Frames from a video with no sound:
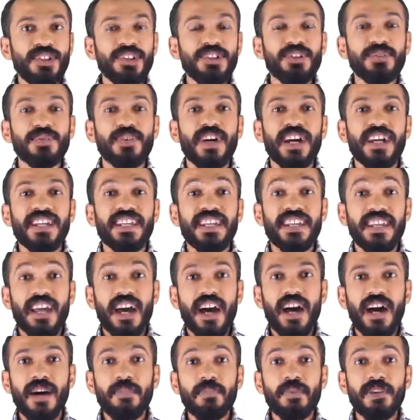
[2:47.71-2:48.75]
to write an
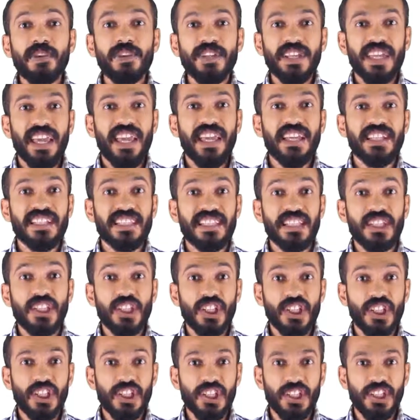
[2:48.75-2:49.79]
uppercase
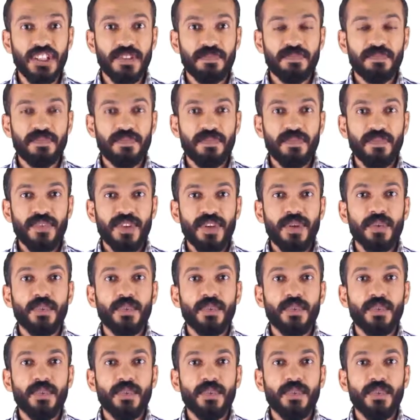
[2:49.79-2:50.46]
O,